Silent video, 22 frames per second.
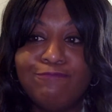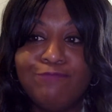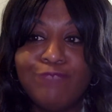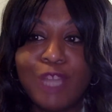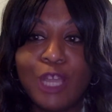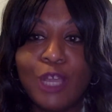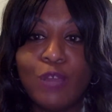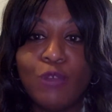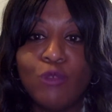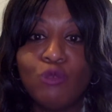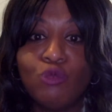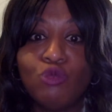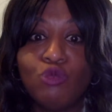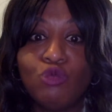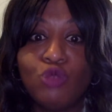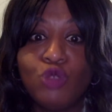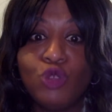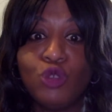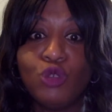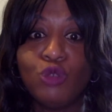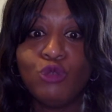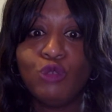Don't
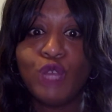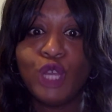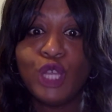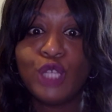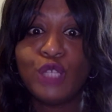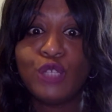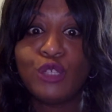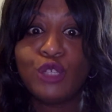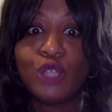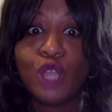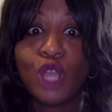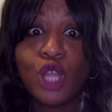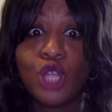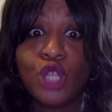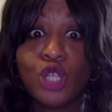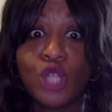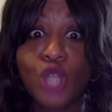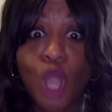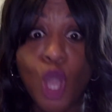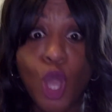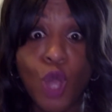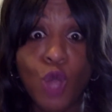do it.
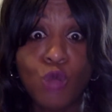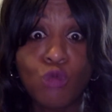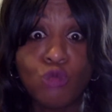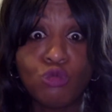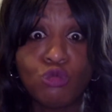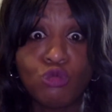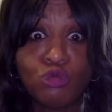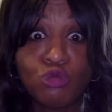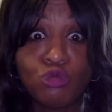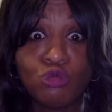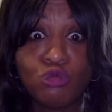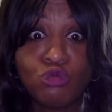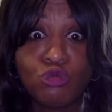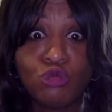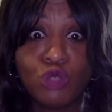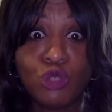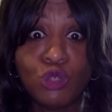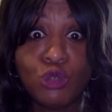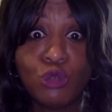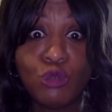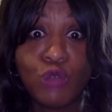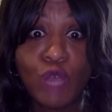Don't
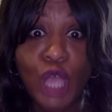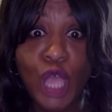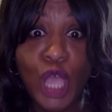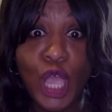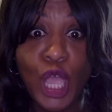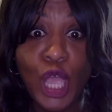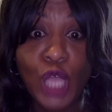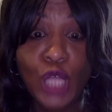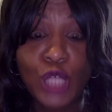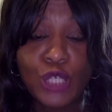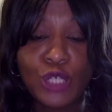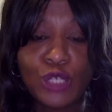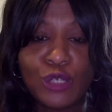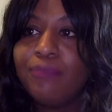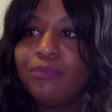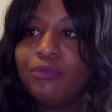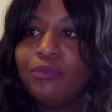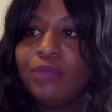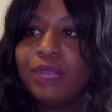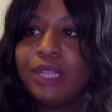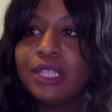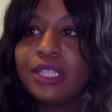do it.
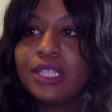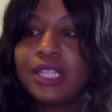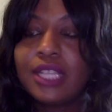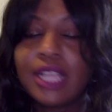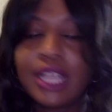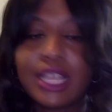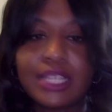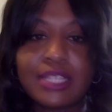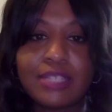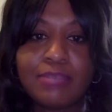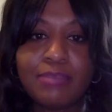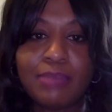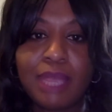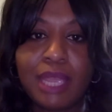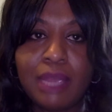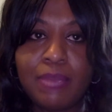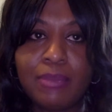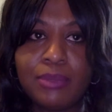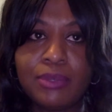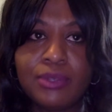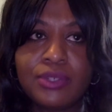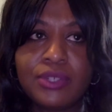Wait till they got some
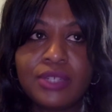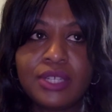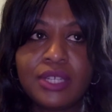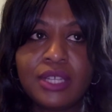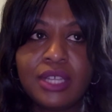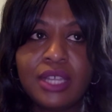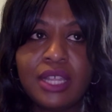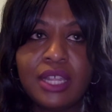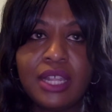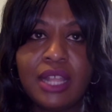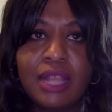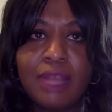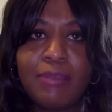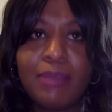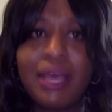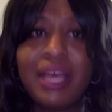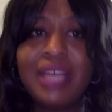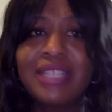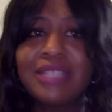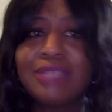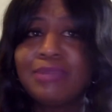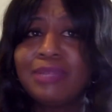papers and
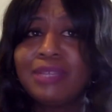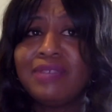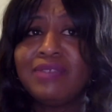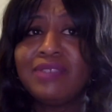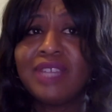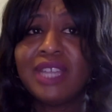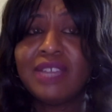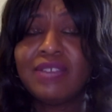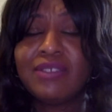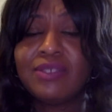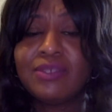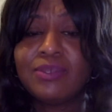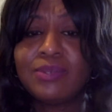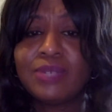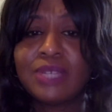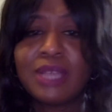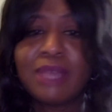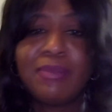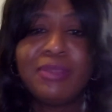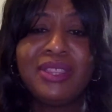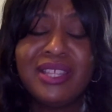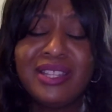possibly even give them some
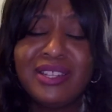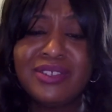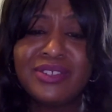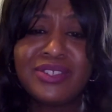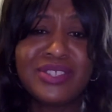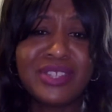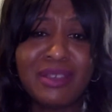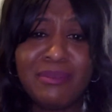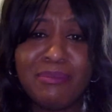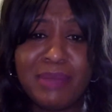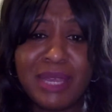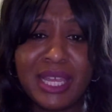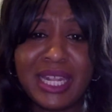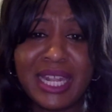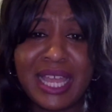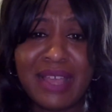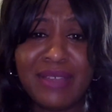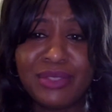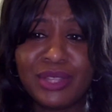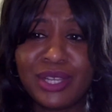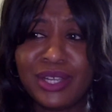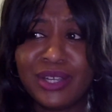time. But then there's some men
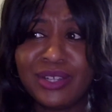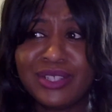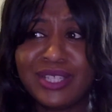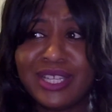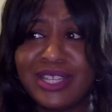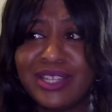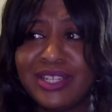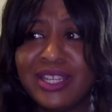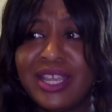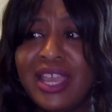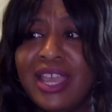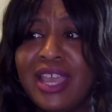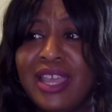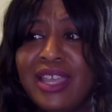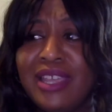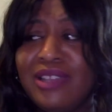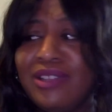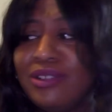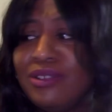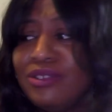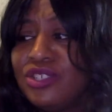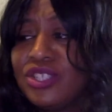out there that,
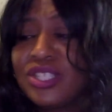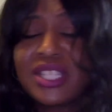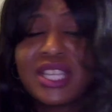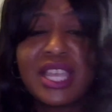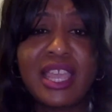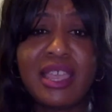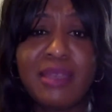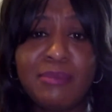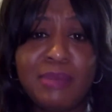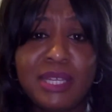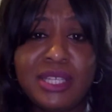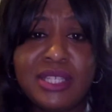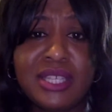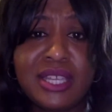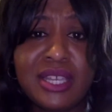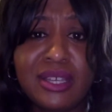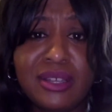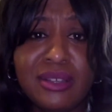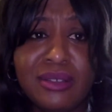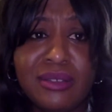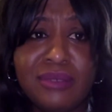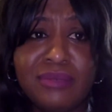you know, just can't be
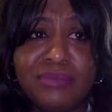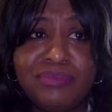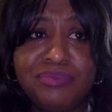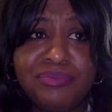single.